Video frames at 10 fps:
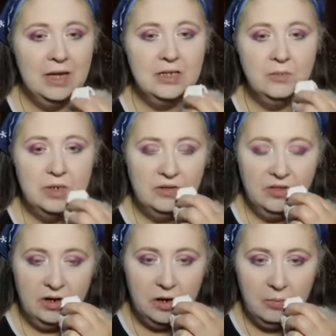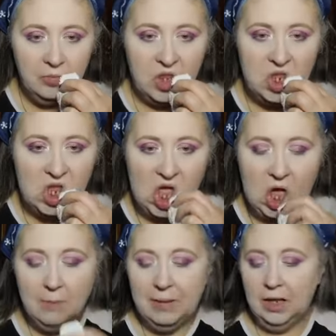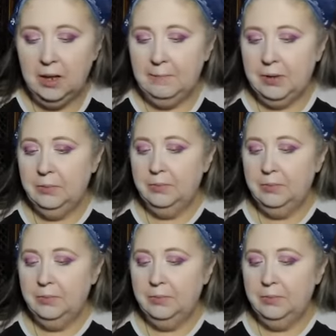eczema flared up on my lip.